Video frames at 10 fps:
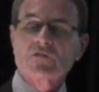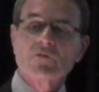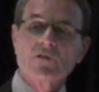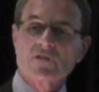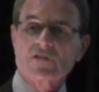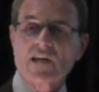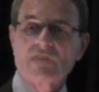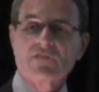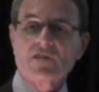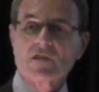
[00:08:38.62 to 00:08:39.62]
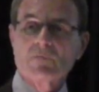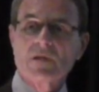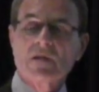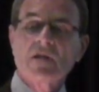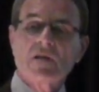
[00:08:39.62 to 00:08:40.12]
So under staff, it can
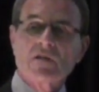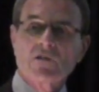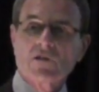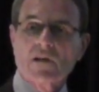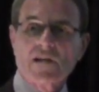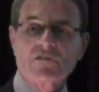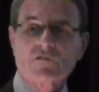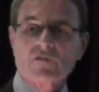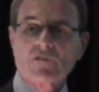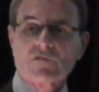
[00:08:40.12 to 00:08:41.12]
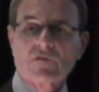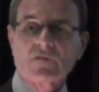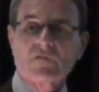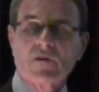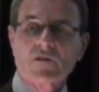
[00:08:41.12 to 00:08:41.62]
be utilized for
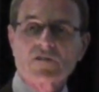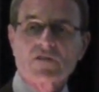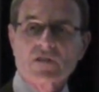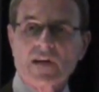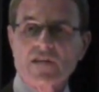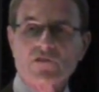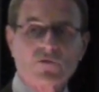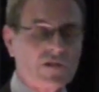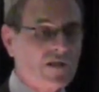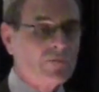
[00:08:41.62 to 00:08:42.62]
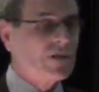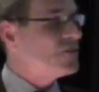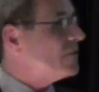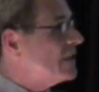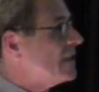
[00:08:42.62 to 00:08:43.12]
different functions in high school and
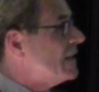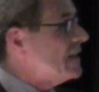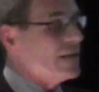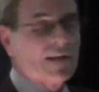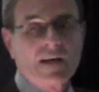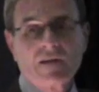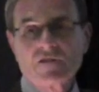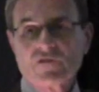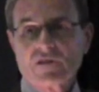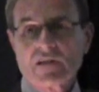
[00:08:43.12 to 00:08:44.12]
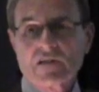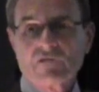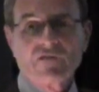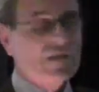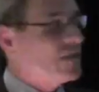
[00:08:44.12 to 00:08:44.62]
elementary. It's very
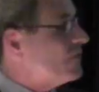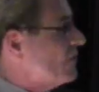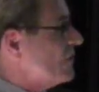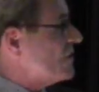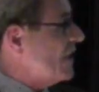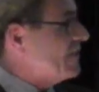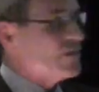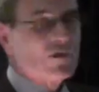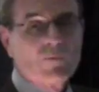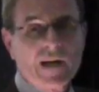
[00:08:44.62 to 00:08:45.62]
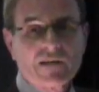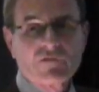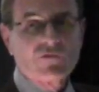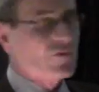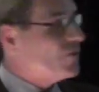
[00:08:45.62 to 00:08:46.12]
convenient for the staff to go back
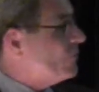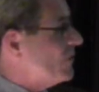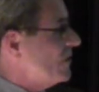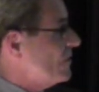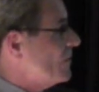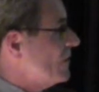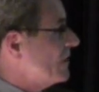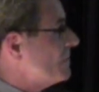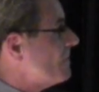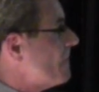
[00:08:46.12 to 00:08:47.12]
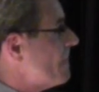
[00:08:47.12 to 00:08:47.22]
and forth within the building.